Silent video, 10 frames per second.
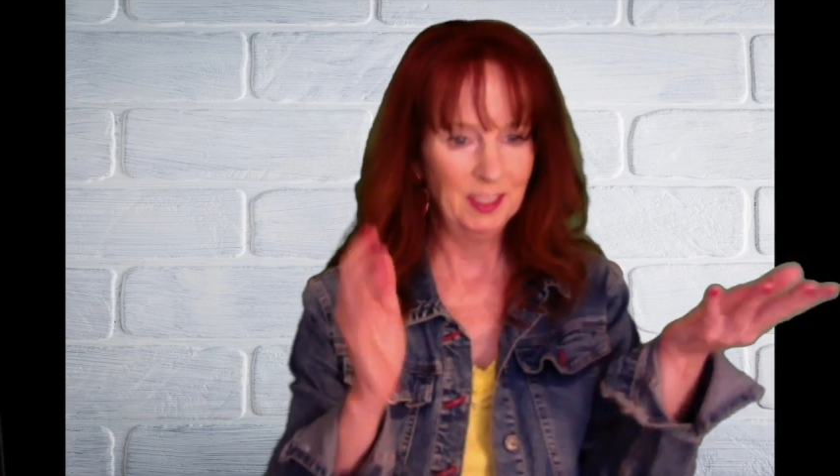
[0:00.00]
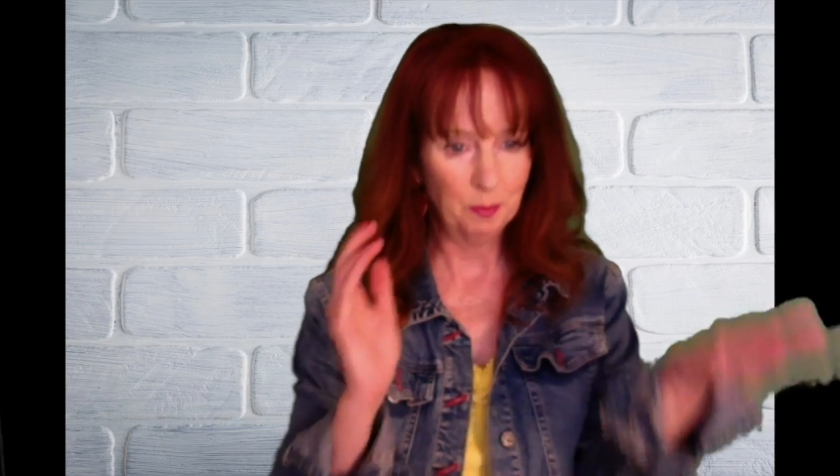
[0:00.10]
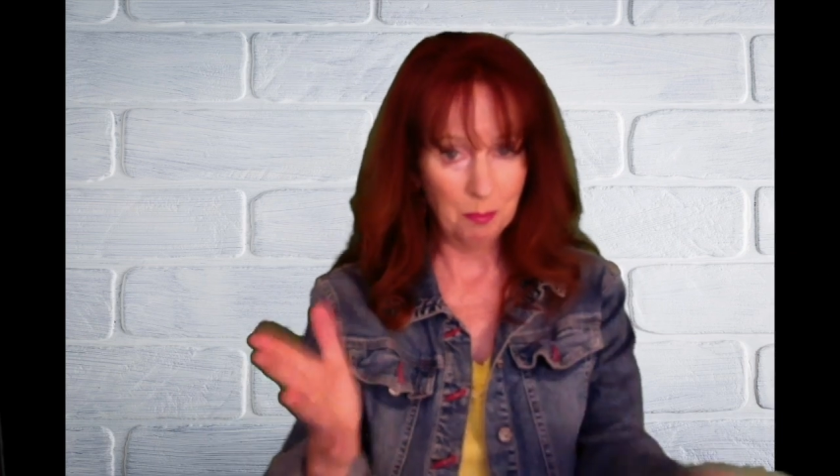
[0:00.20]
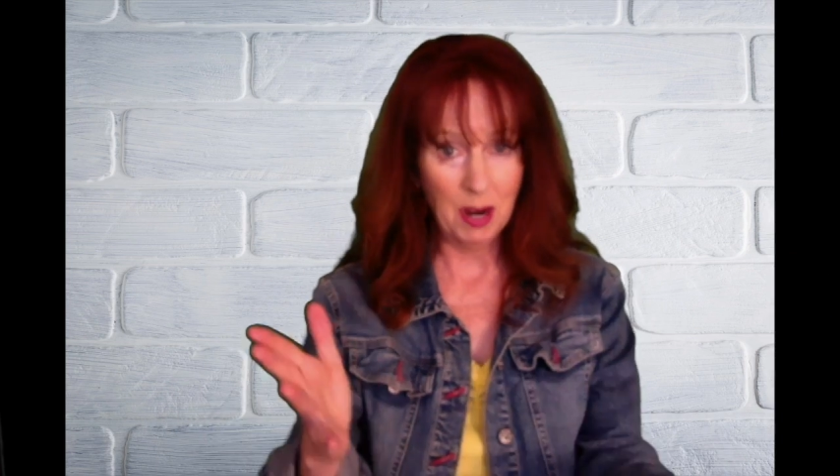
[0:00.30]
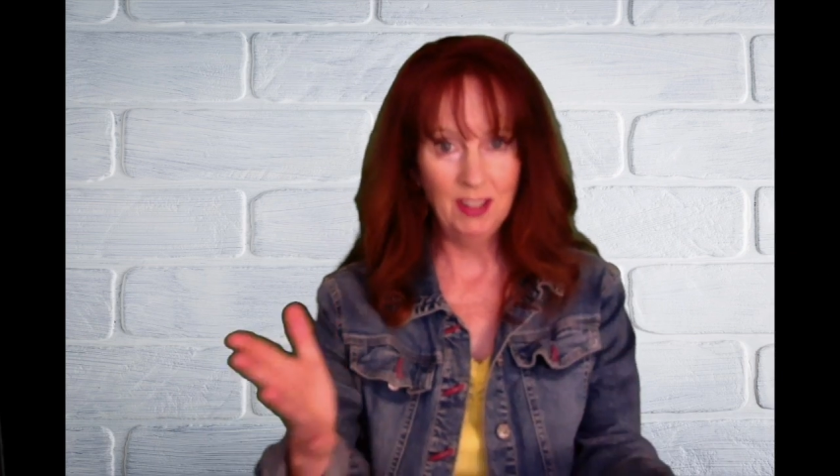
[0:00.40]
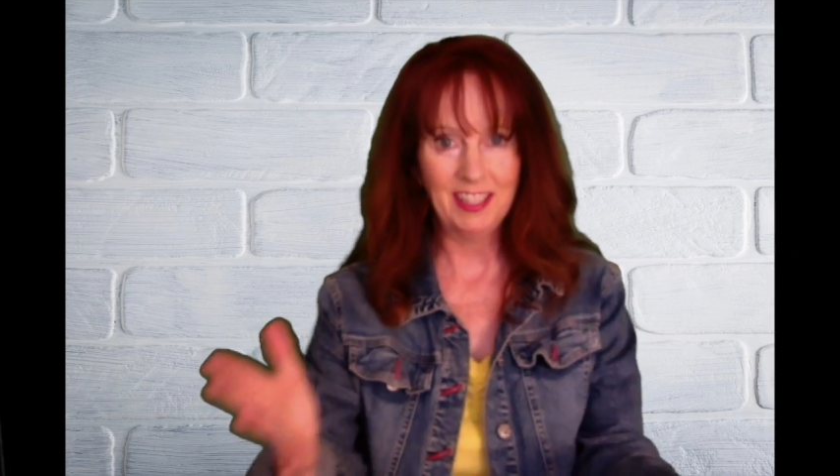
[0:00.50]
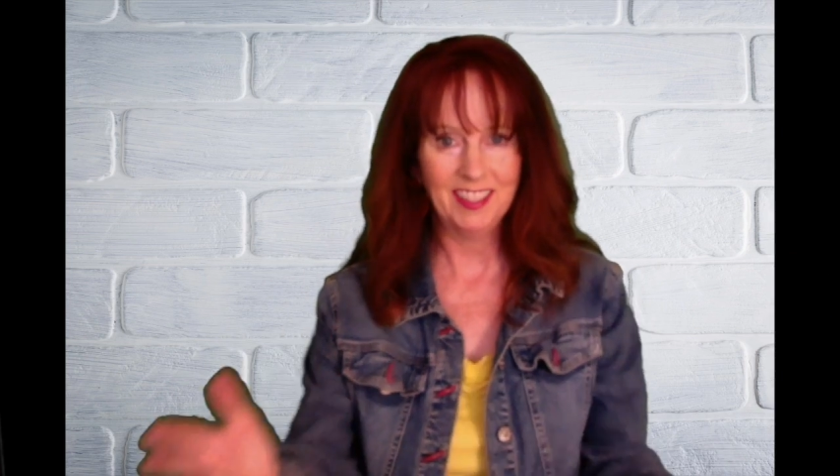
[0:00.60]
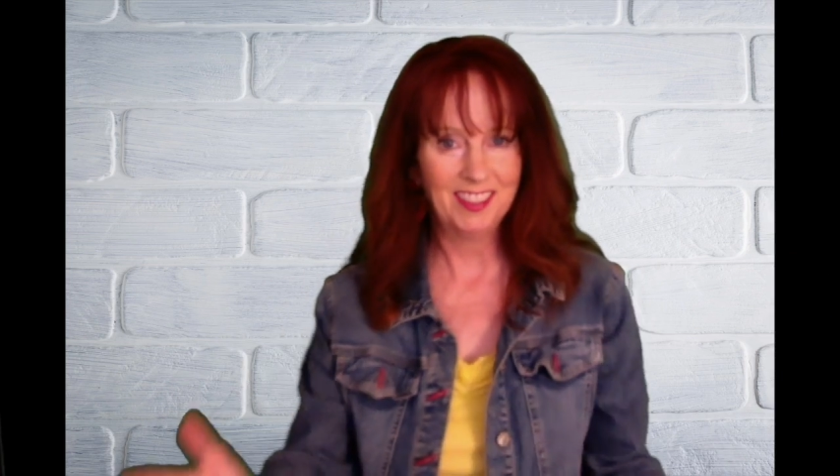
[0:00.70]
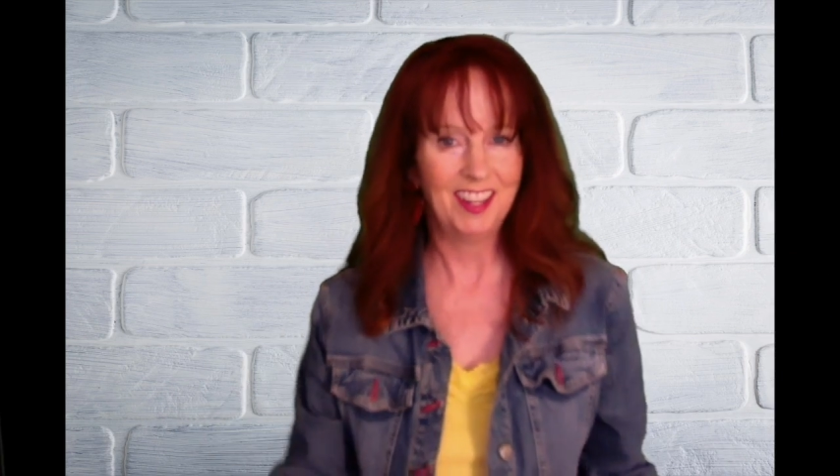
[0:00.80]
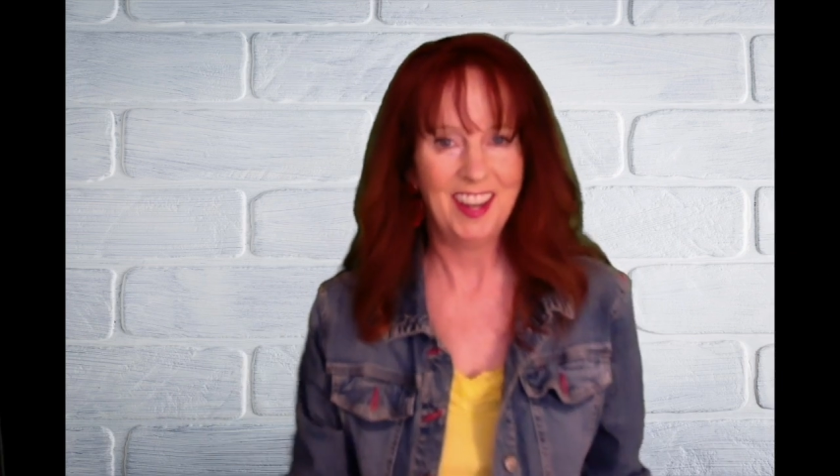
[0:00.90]
Marley
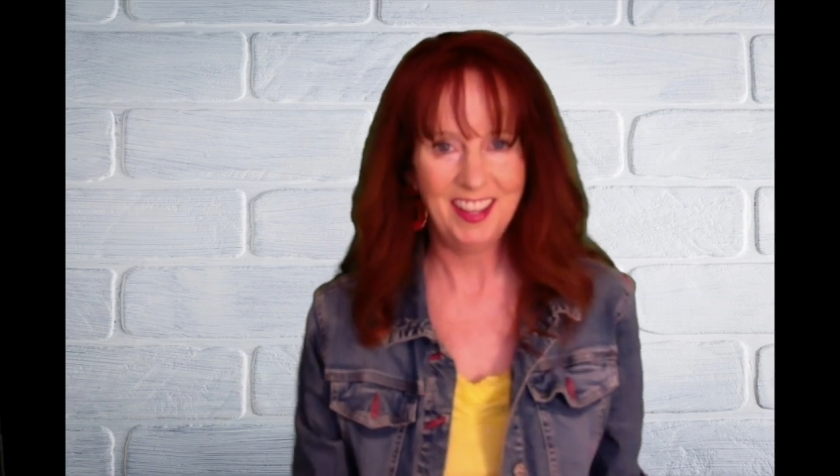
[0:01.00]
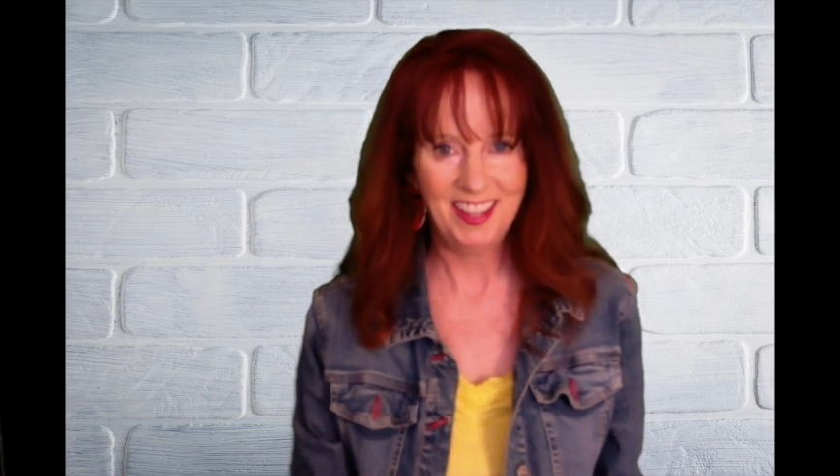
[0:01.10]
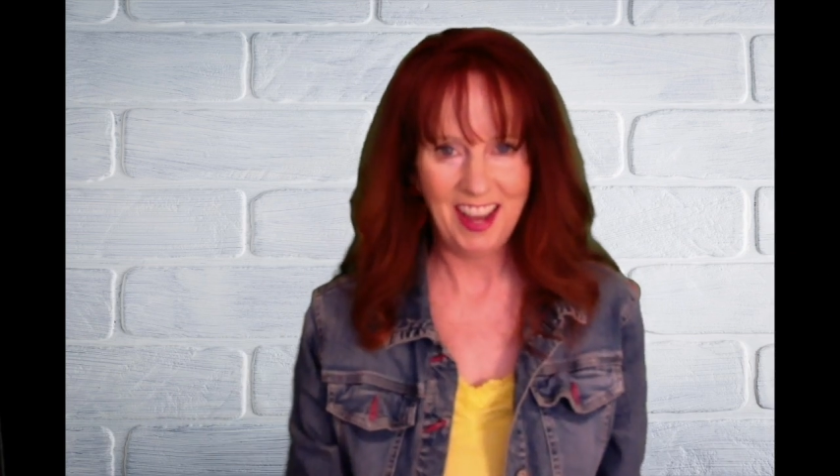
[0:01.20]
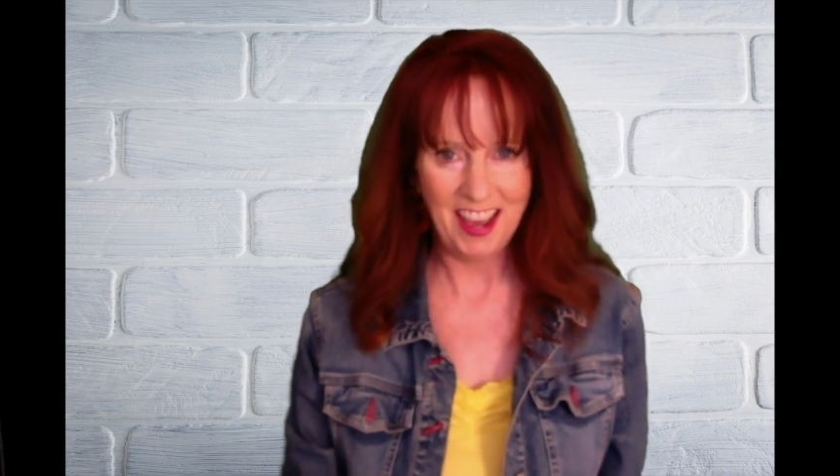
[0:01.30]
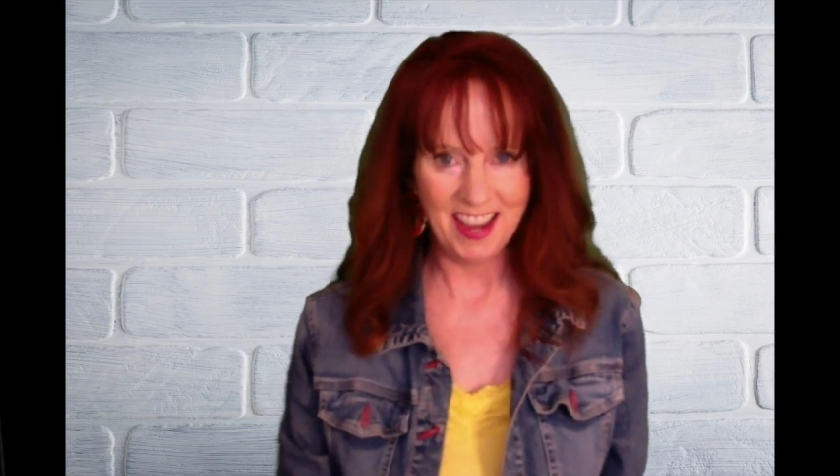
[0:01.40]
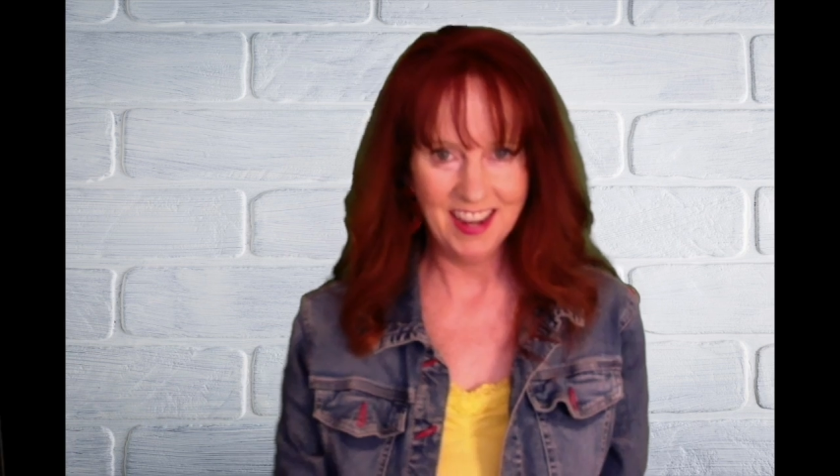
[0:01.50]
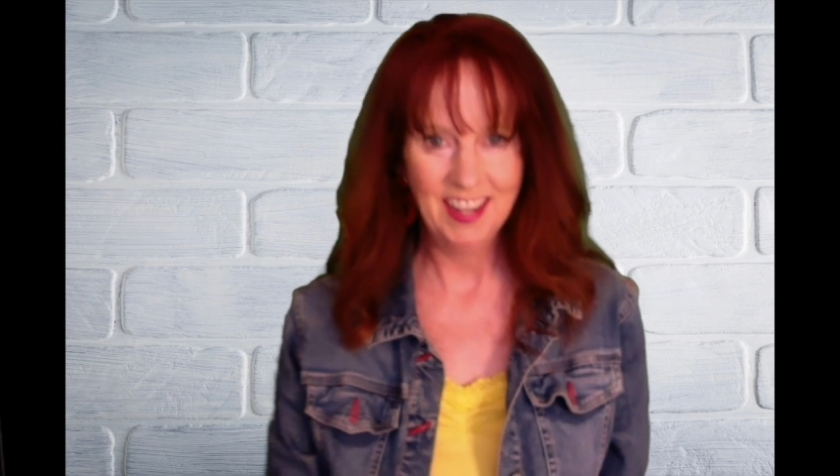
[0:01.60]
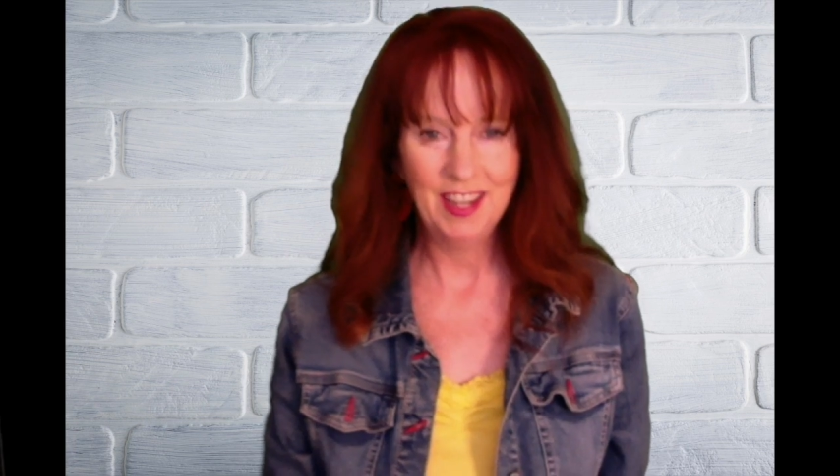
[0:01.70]
is today the day.